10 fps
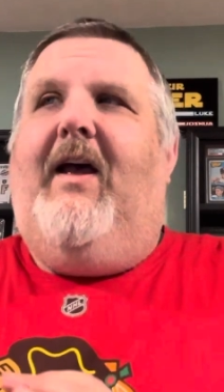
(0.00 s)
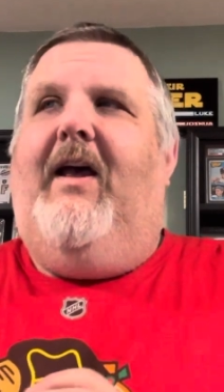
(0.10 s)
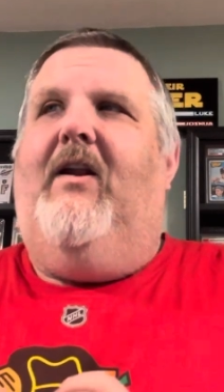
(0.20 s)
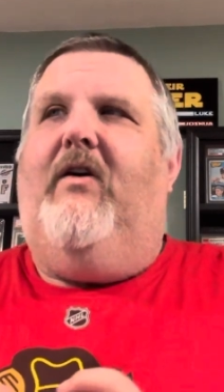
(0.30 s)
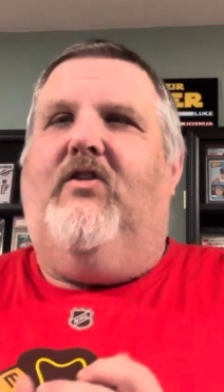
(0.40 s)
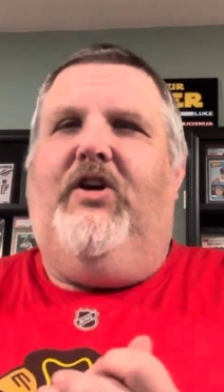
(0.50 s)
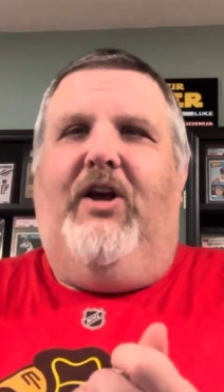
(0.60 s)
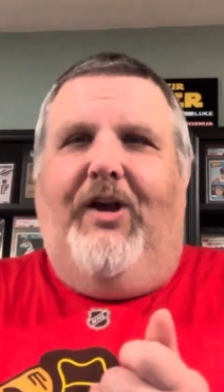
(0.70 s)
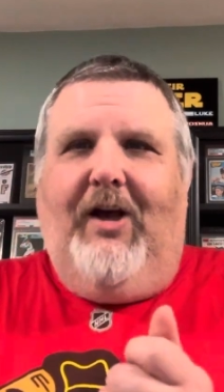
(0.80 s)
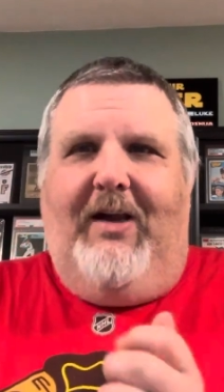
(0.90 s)
And all goes,
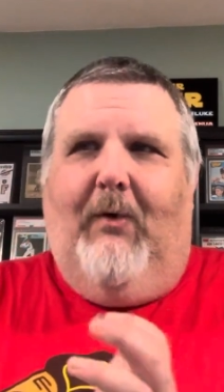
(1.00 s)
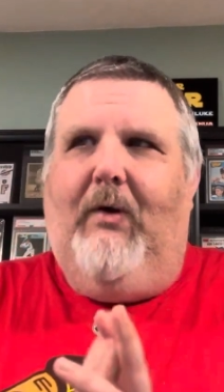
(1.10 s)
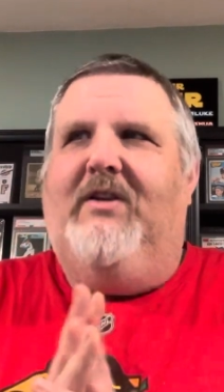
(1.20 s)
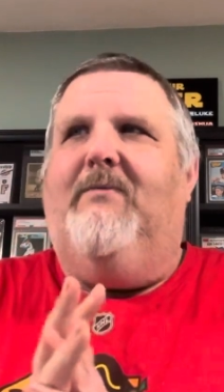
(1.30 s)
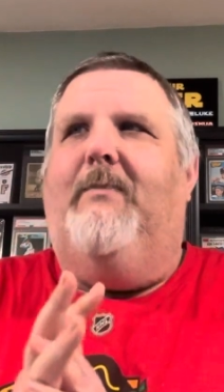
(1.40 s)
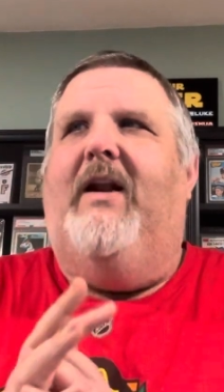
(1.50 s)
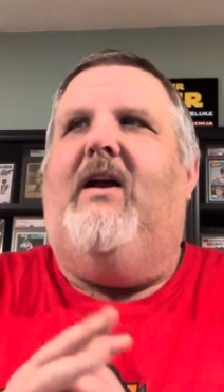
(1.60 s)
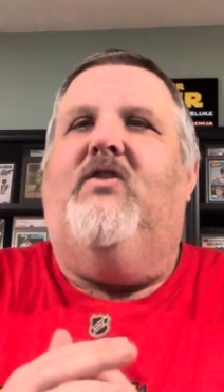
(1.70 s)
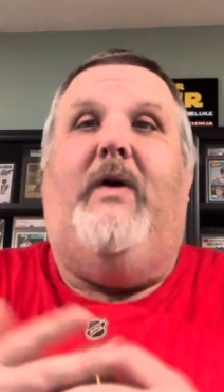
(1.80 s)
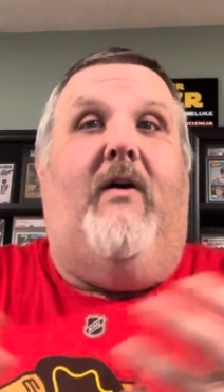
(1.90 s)
yeah, we want some money
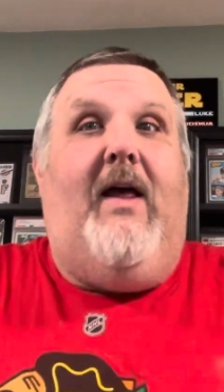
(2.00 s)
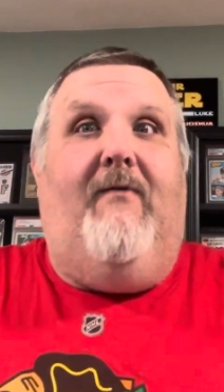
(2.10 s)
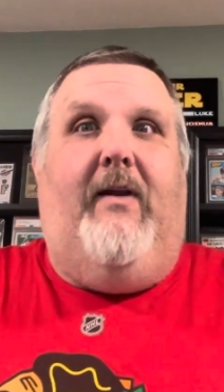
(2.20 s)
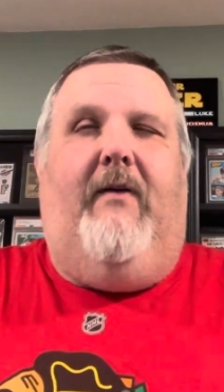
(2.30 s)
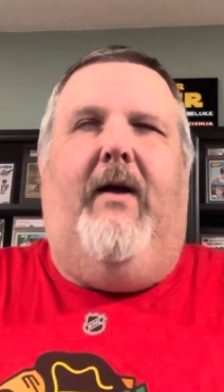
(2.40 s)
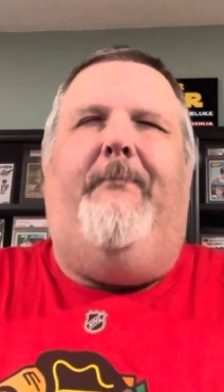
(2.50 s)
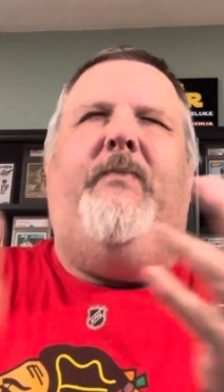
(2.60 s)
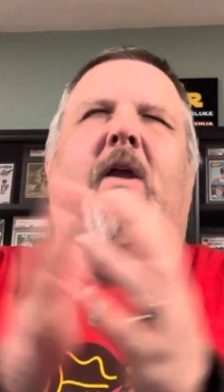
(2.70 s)
because we don't have any, right?